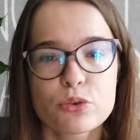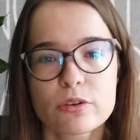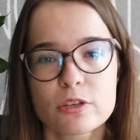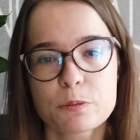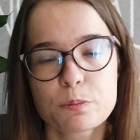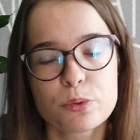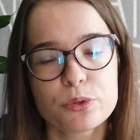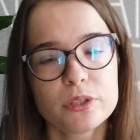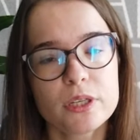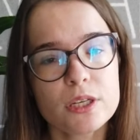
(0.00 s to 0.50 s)

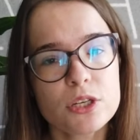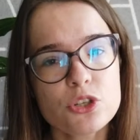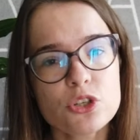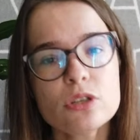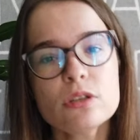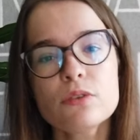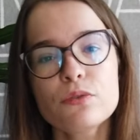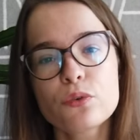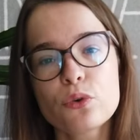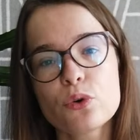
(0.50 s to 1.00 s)

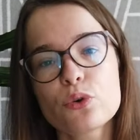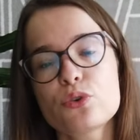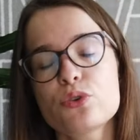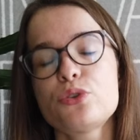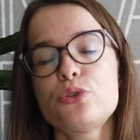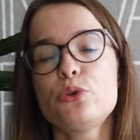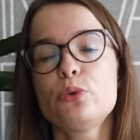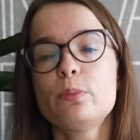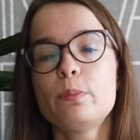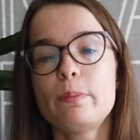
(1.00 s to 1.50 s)
transportation, of
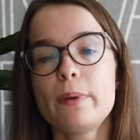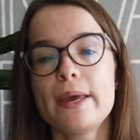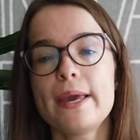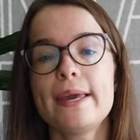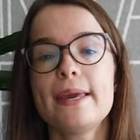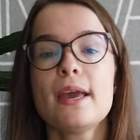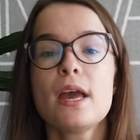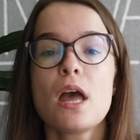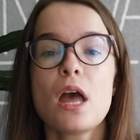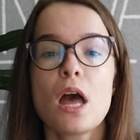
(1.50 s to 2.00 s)
course you
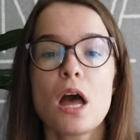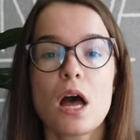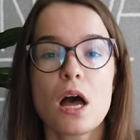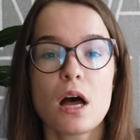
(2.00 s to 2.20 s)
pay